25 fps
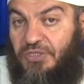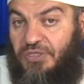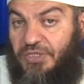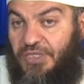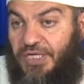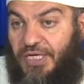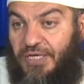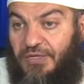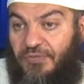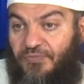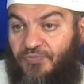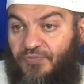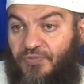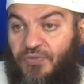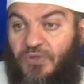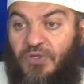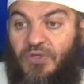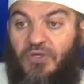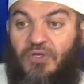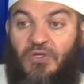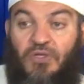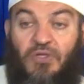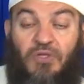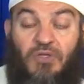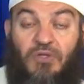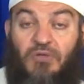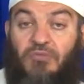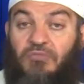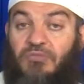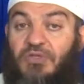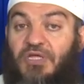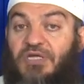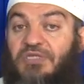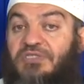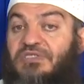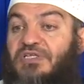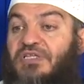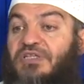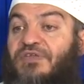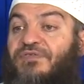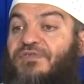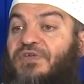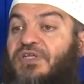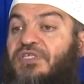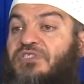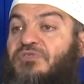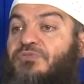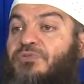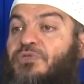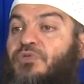Yeah, there is a
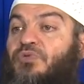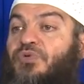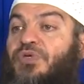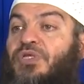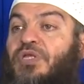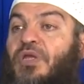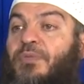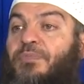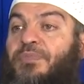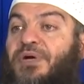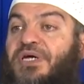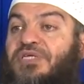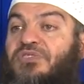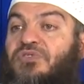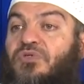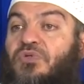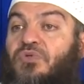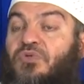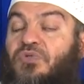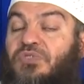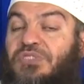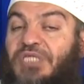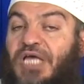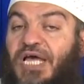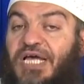difference between a person who is